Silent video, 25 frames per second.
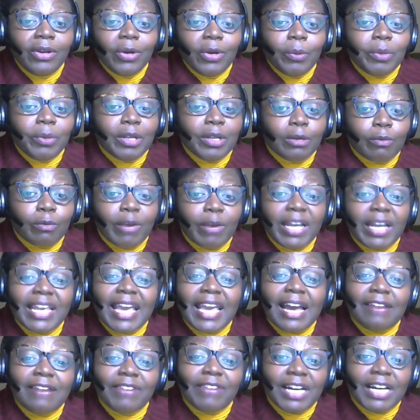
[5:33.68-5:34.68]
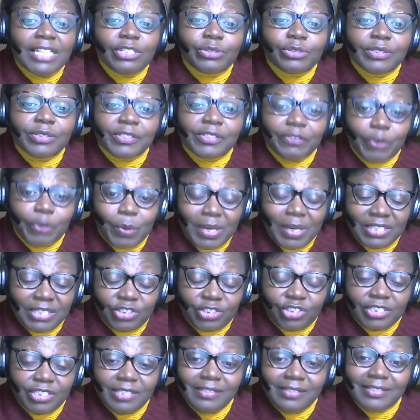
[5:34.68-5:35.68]
we already have hundreds of
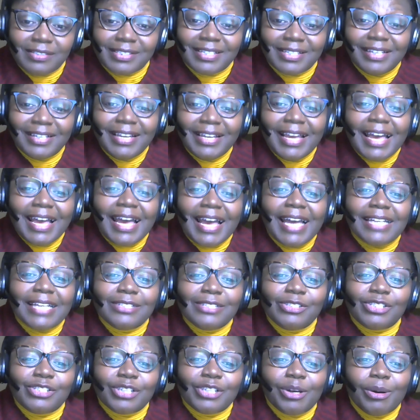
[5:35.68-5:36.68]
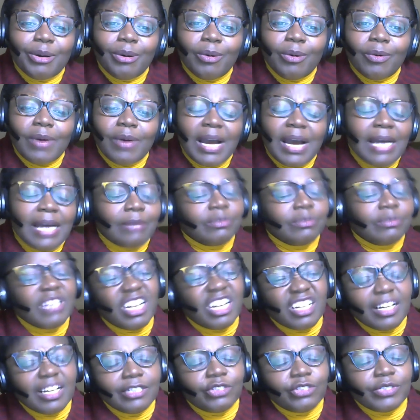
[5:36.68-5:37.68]
questions. And so,
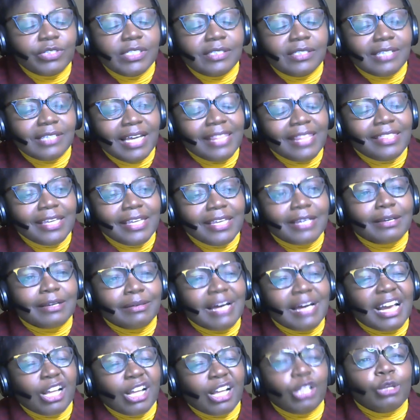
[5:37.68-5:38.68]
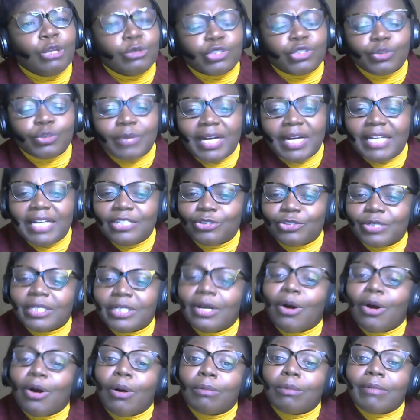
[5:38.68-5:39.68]
not hundreds, I think close to 100
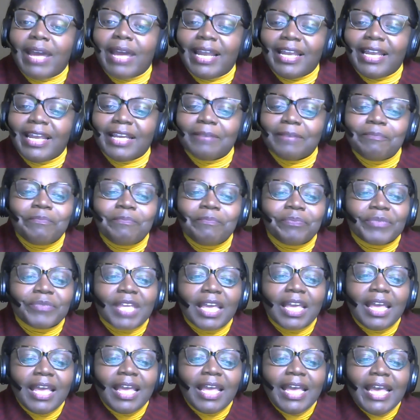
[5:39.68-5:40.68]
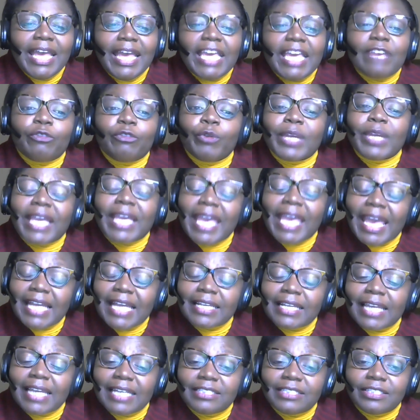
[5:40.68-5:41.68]
already. If we
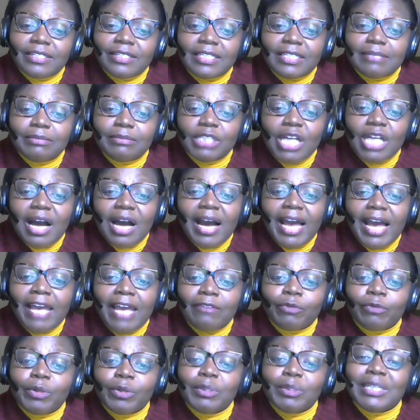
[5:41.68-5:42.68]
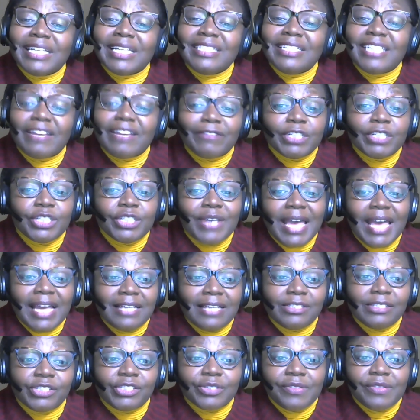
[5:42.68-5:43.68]
can't get to them live, we will endeavor to
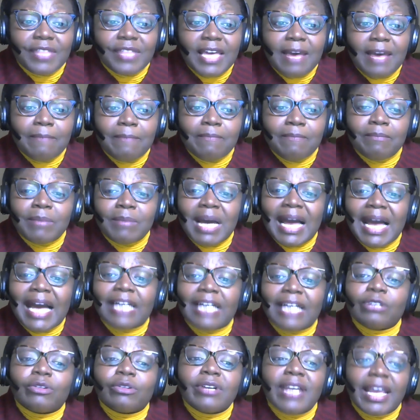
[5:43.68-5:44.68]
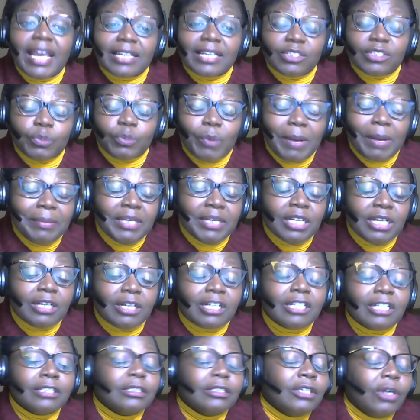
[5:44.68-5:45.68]
answer them at our next
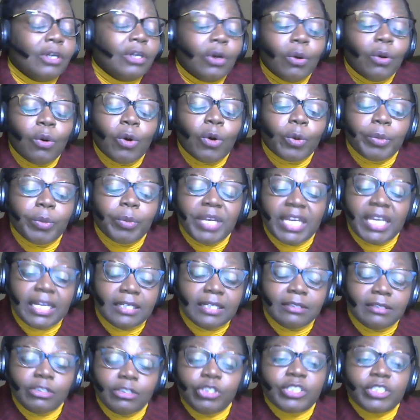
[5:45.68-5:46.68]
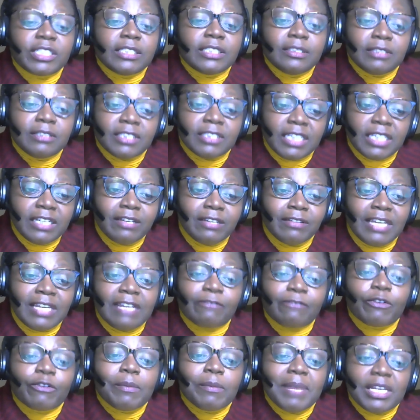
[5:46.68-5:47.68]
webinar, or you can see
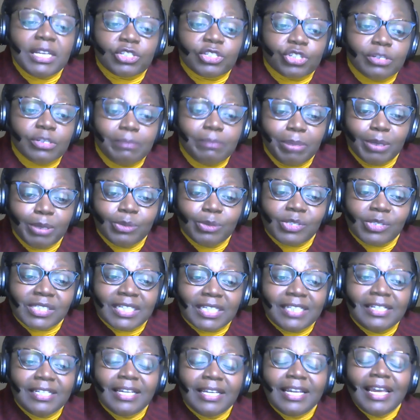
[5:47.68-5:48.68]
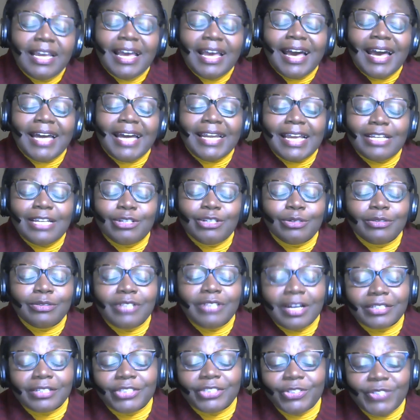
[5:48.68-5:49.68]
information posted. And I know
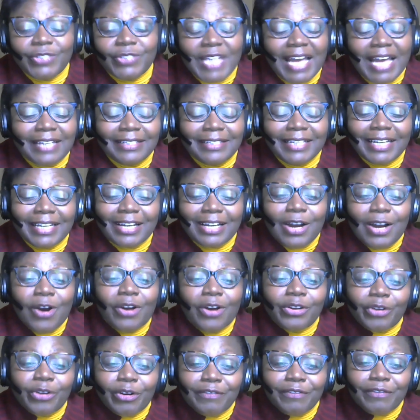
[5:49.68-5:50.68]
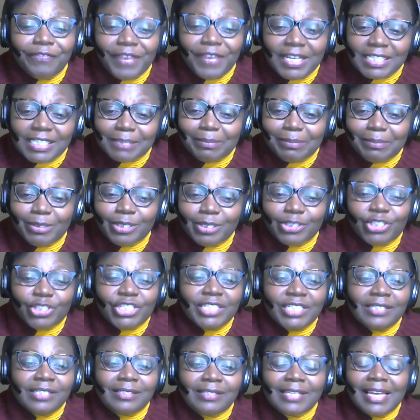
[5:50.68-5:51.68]
Dr. Zajdlik on her Facebook,
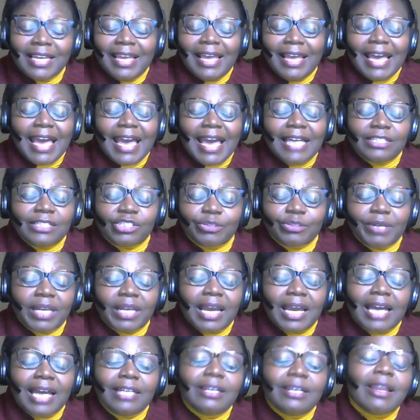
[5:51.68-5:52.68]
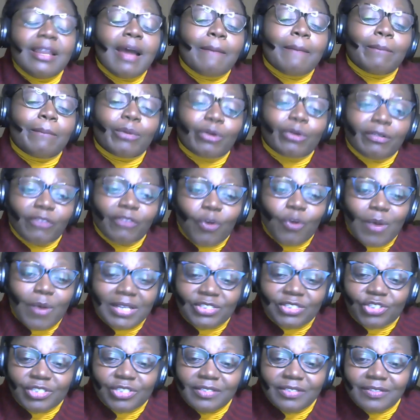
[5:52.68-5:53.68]
she's answering a number of
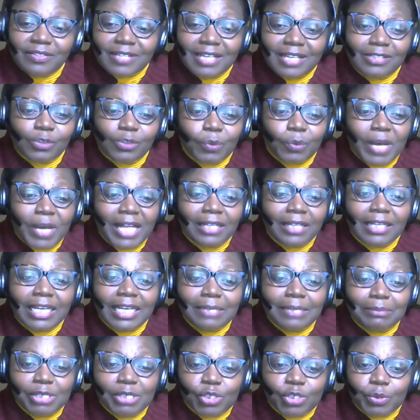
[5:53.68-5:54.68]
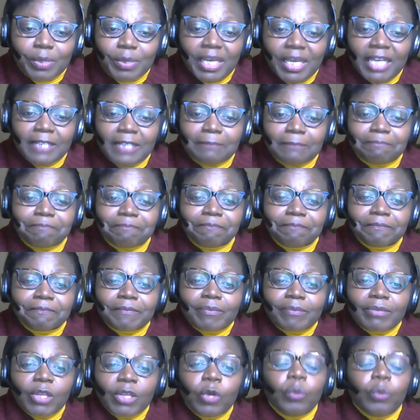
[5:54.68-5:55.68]
questions as well in between.
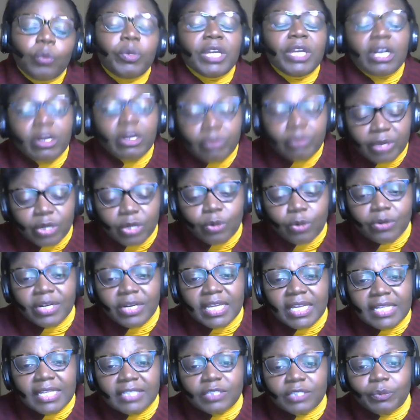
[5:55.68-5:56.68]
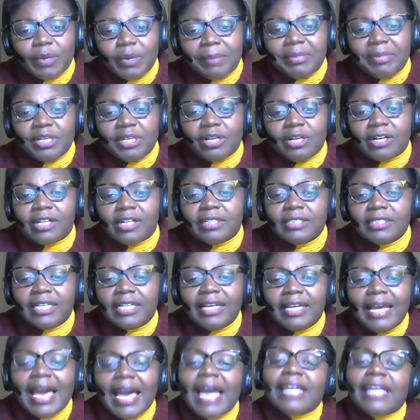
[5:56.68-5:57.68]
We are recording this webinar
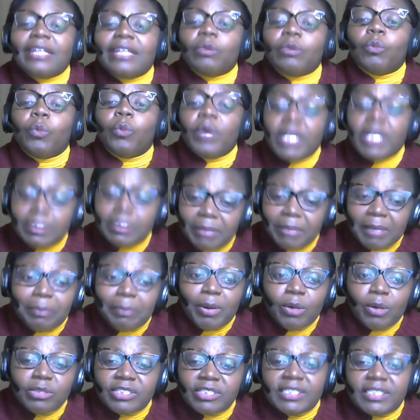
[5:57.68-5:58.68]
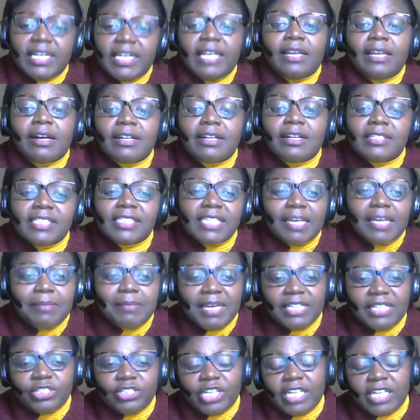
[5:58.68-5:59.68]
and it will be posted on
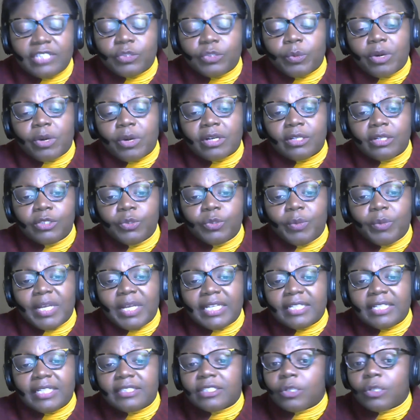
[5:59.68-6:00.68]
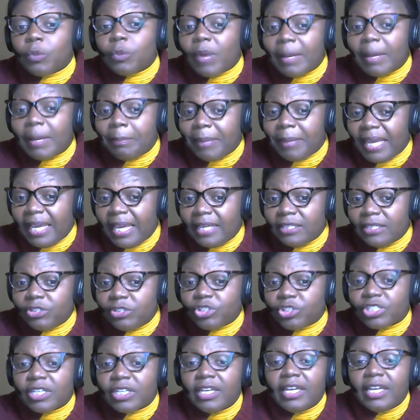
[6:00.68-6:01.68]
CMHA's Waterloo Wellington webpage
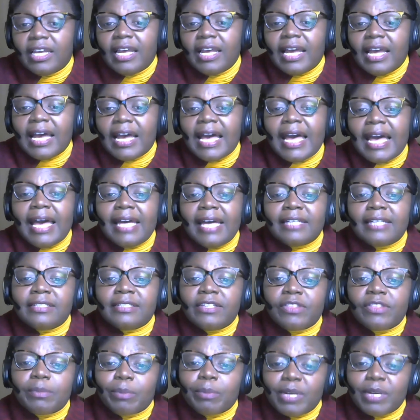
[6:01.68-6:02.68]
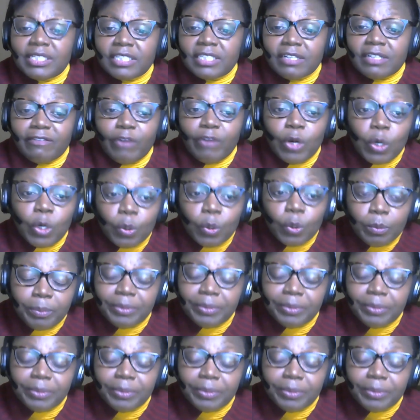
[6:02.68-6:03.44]
and the Bracelet of Hope,